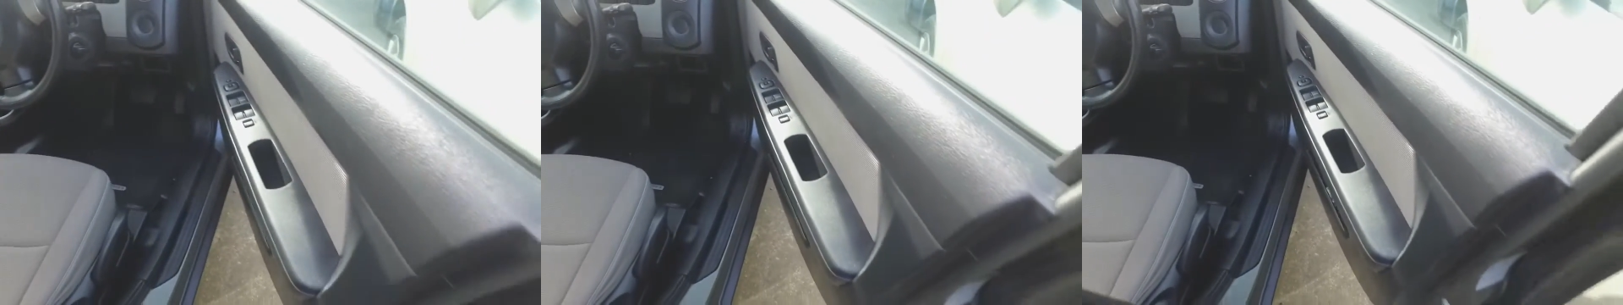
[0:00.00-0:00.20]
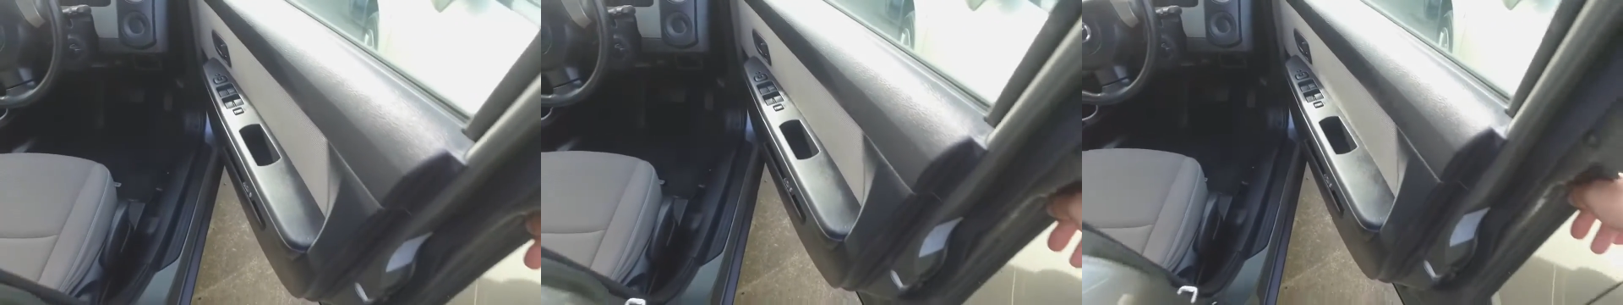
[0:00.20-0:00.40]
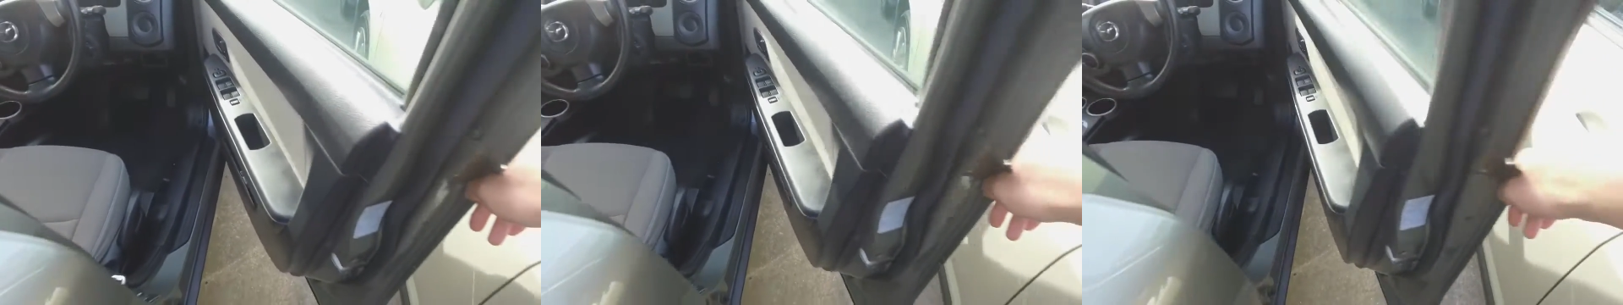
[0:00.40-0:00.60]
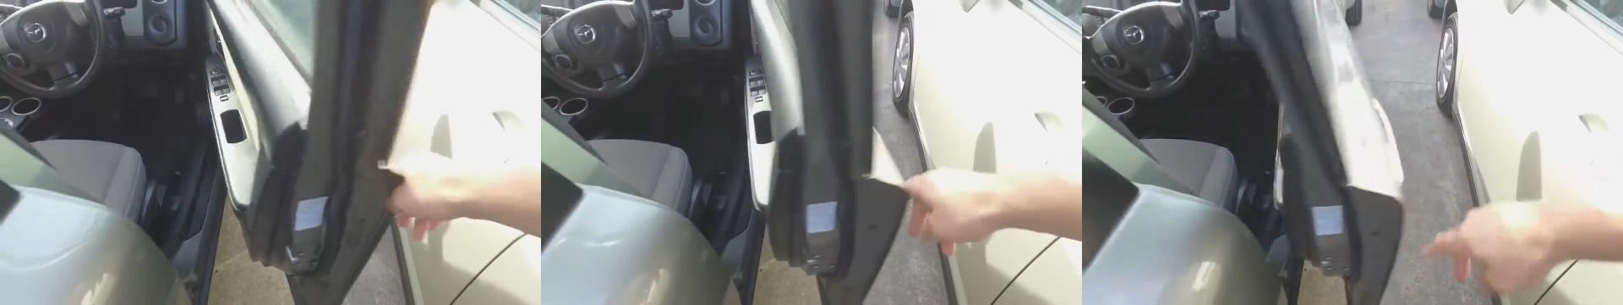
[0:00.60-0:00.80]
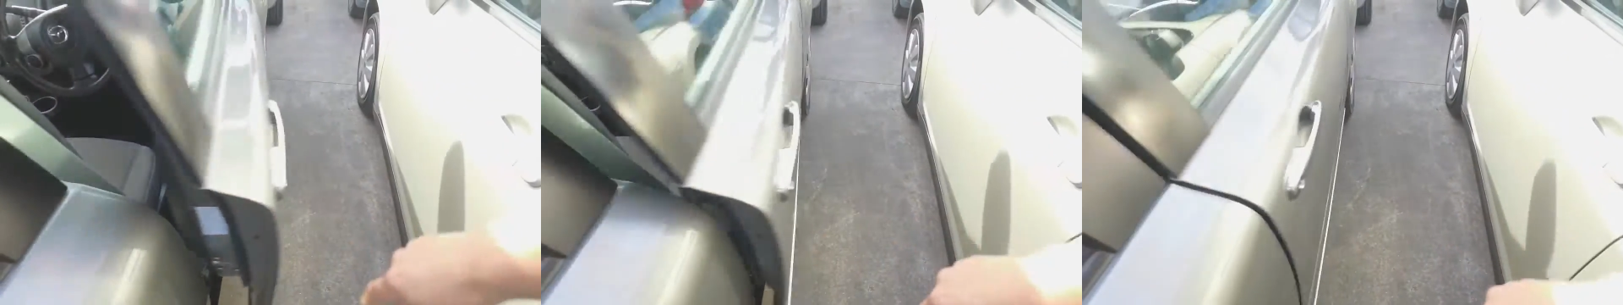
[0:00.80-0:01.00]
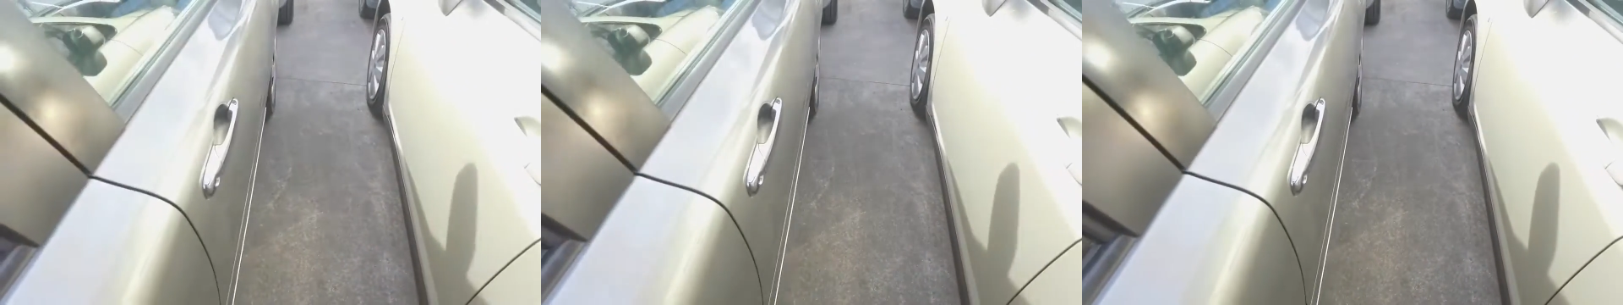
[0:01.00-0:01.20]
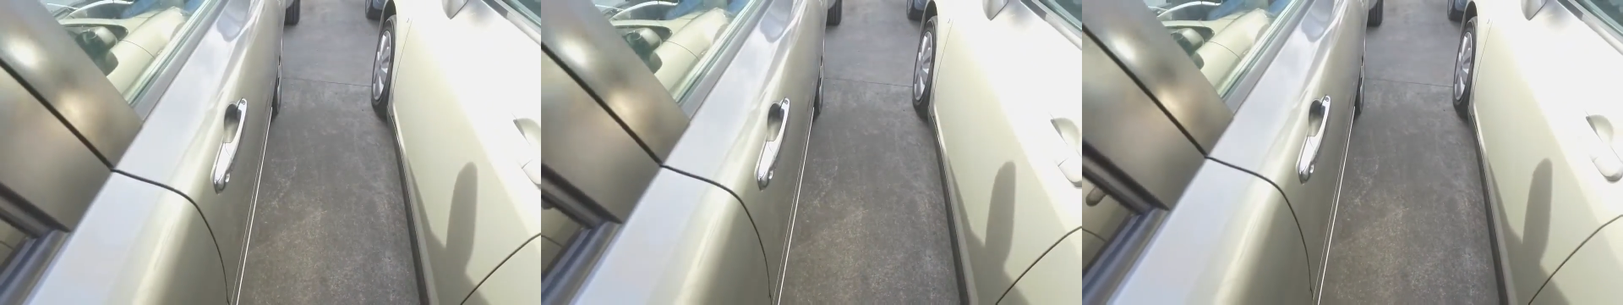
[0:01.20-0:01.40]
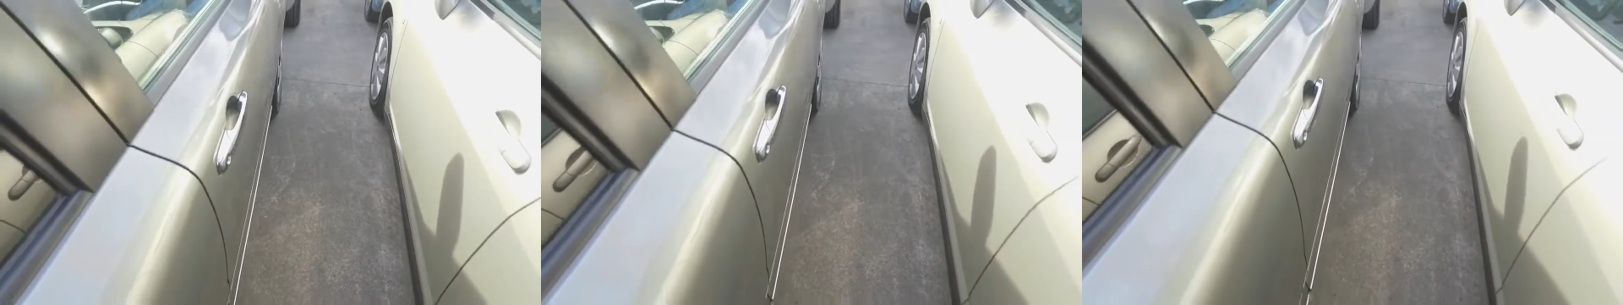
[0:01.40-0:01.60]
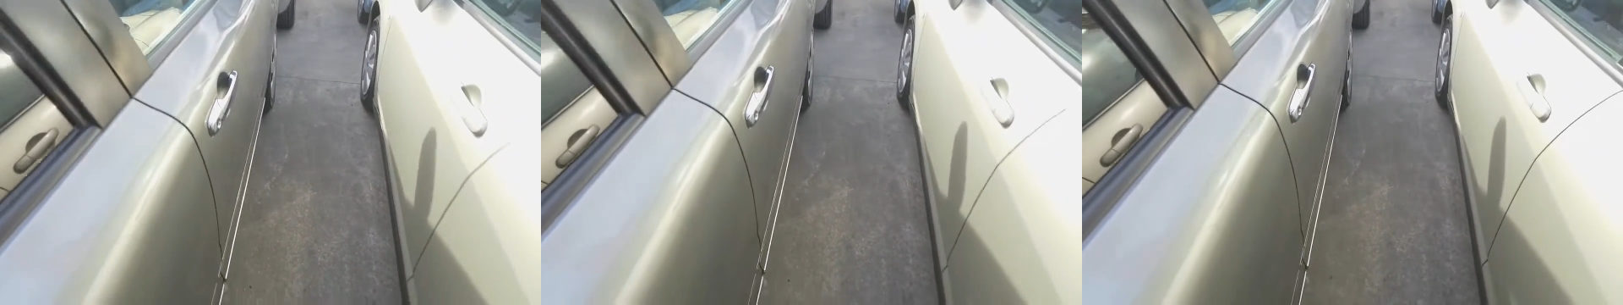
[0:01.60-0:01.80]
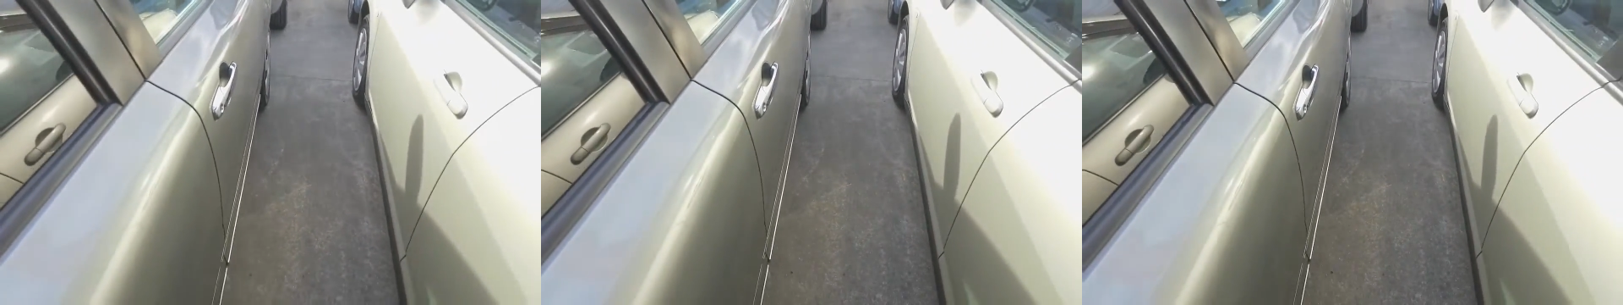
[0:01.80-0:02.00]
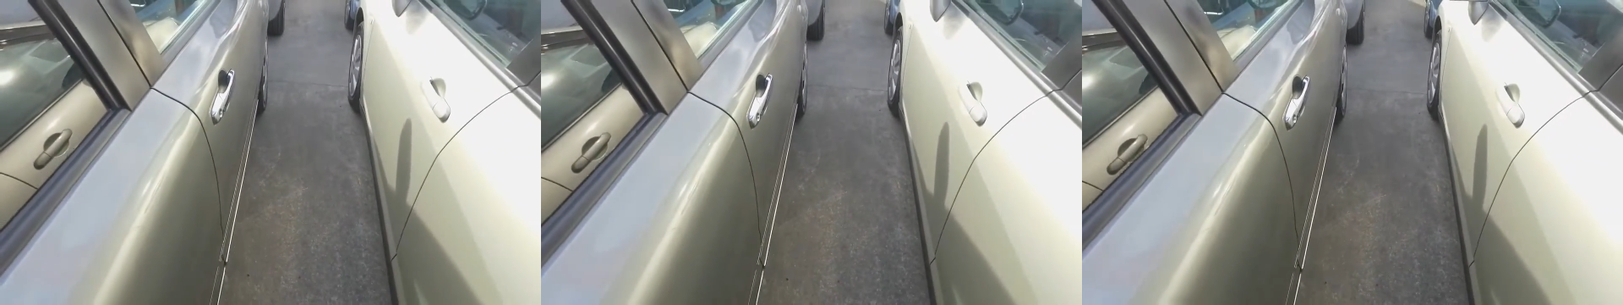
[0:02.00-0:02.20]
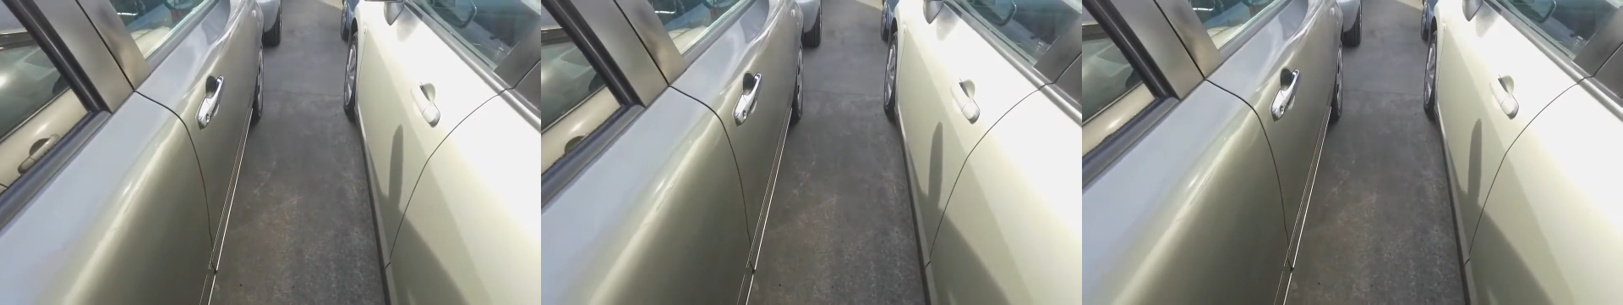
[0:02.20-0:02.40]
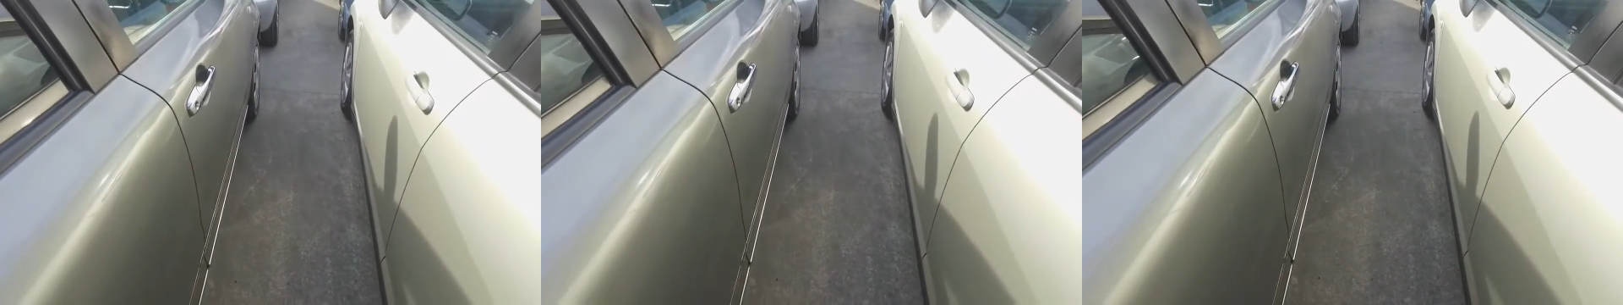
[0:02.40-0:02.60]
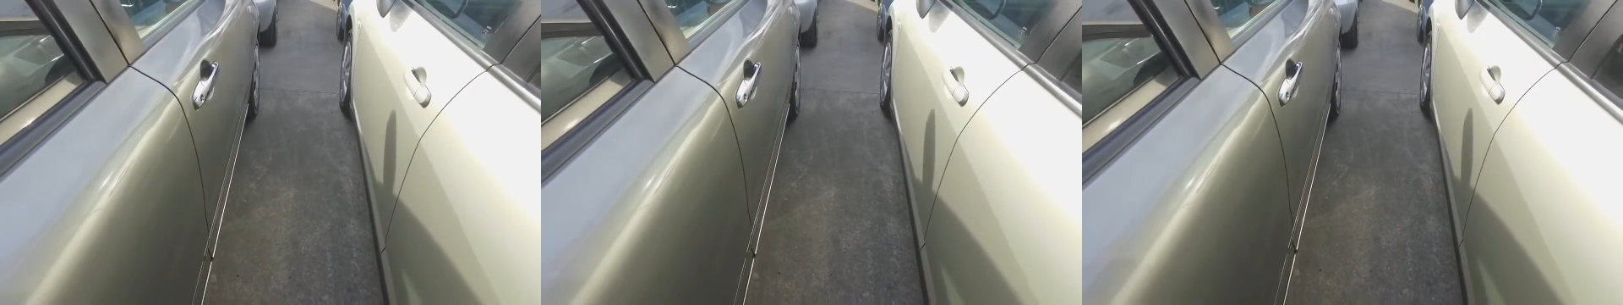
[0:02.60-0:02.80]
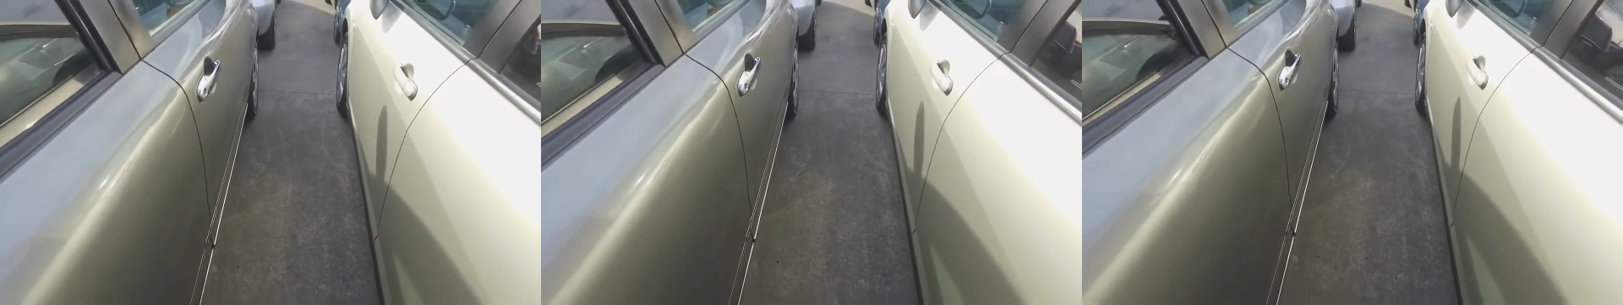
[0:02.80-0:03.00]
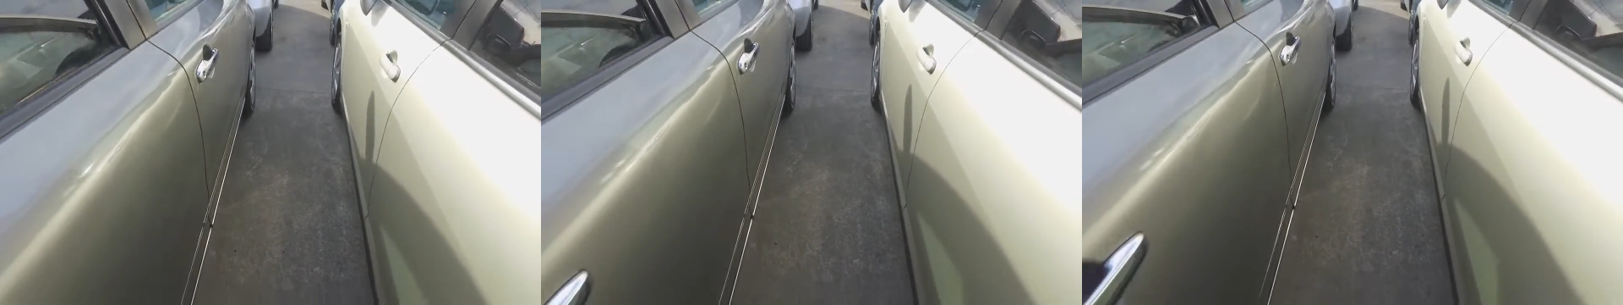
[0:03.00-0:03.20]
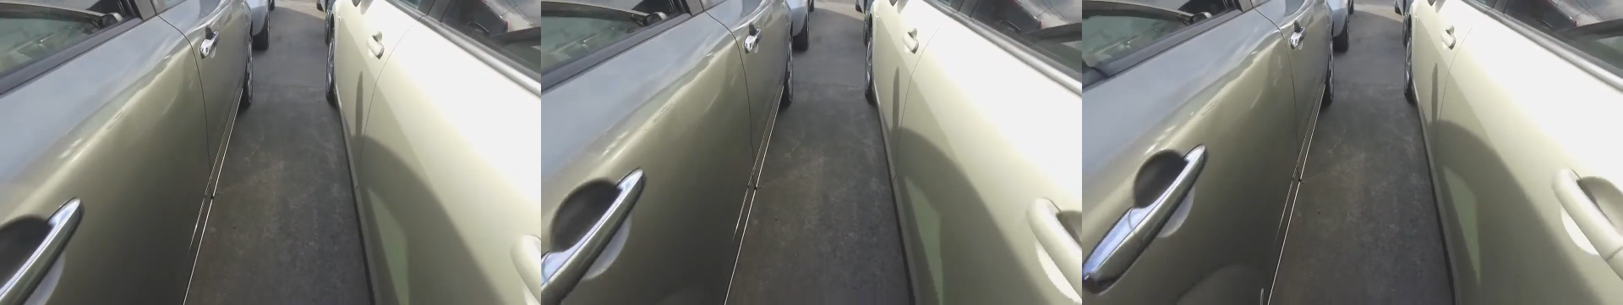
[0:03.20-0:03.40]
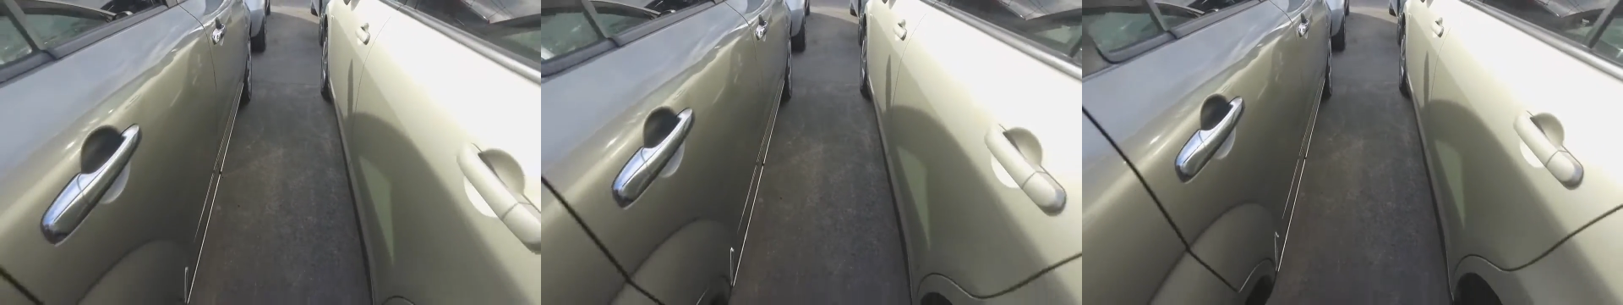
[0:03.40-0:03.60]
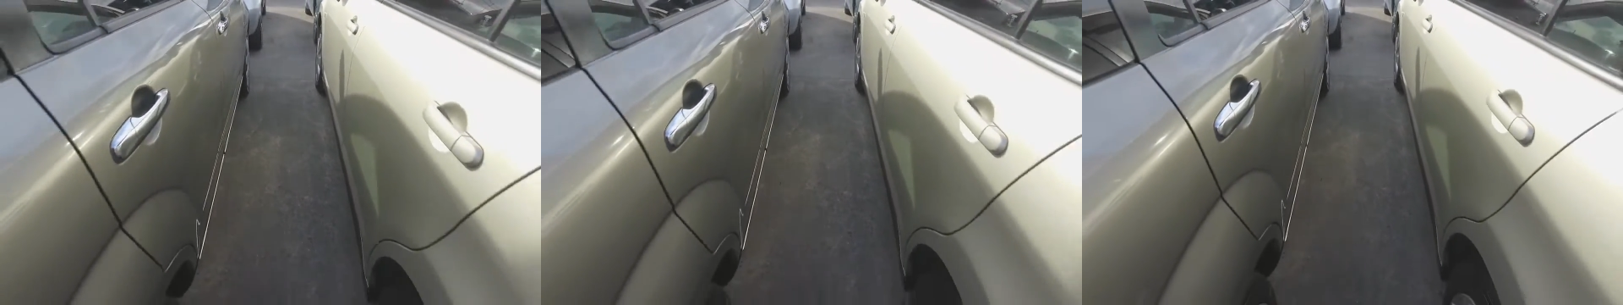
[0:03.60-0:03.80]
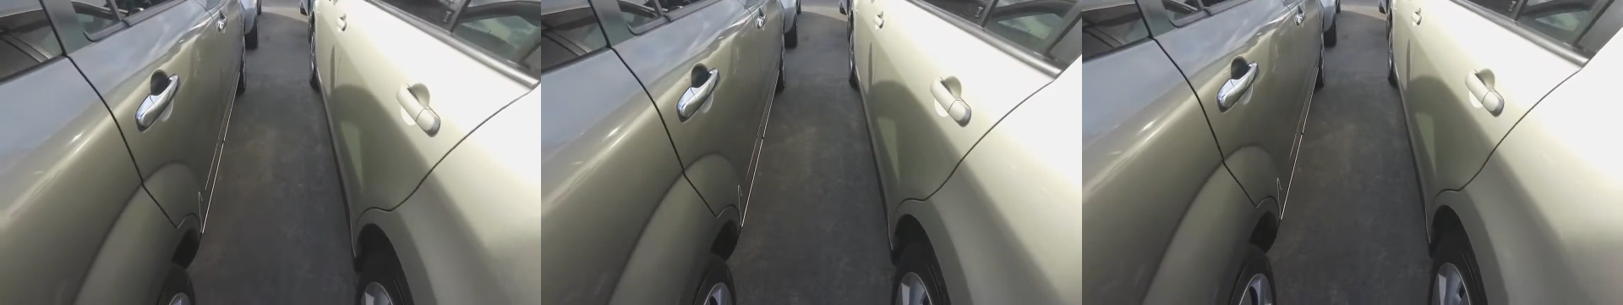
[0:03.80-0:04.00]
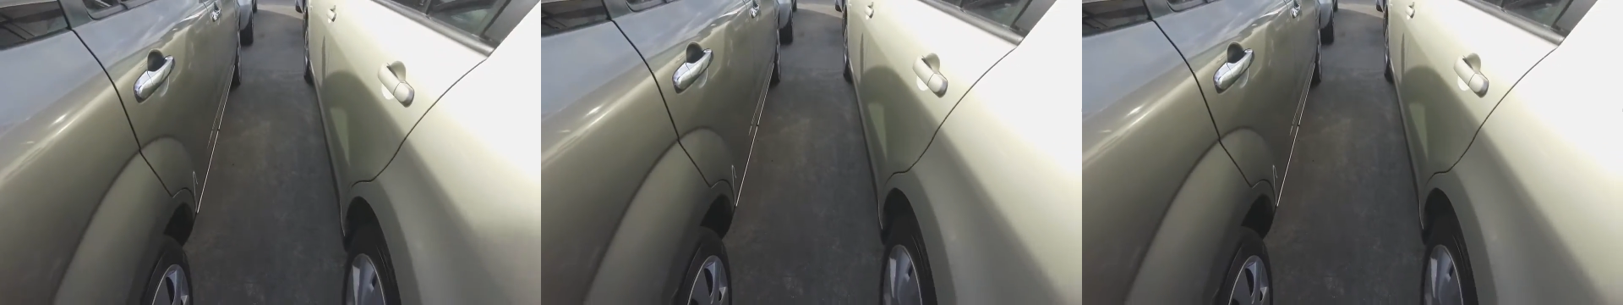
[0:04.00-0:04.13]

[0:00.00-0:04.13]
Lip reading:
[unreadable: no face in view]